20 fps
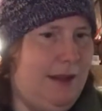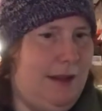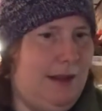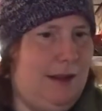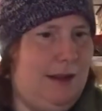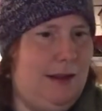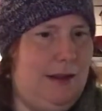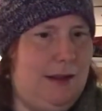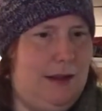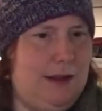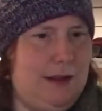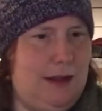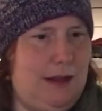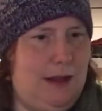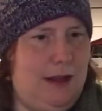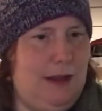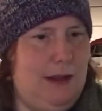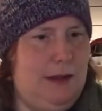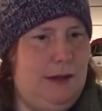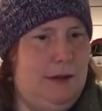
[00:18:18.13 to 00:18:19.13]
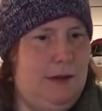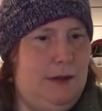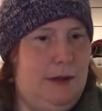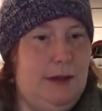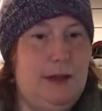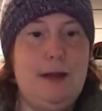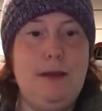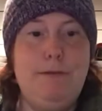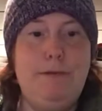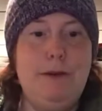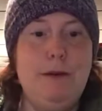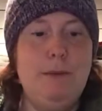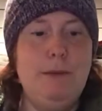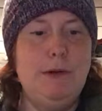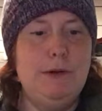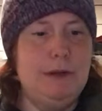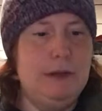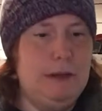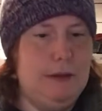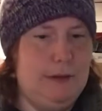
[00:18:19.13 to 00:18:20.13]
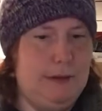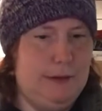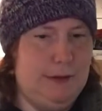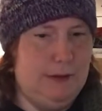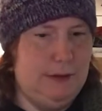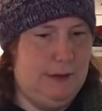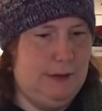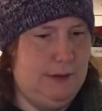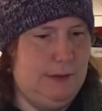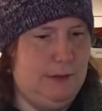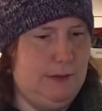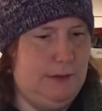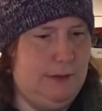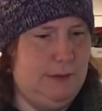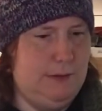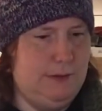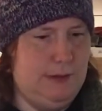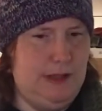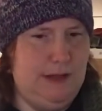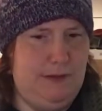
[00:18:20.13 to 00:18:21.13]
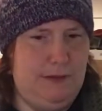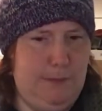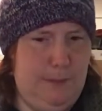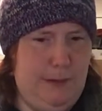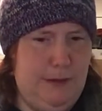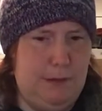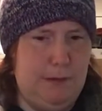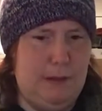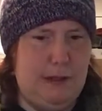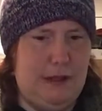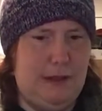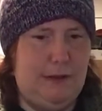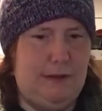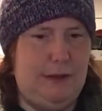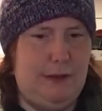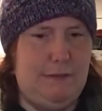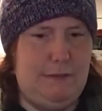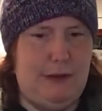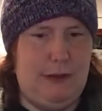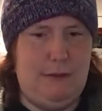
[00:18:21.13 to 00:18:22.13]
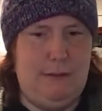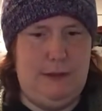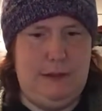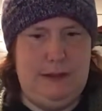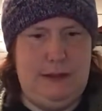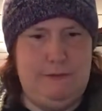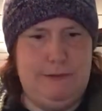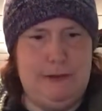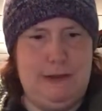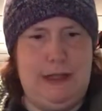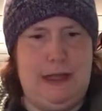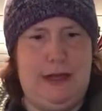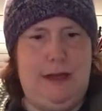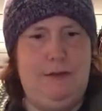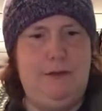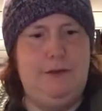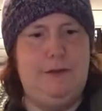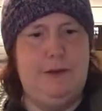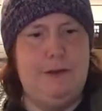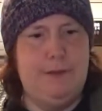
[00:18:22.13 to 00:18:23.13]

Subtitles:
Okay. Got a few more. That's the big one. I'll save that one for last.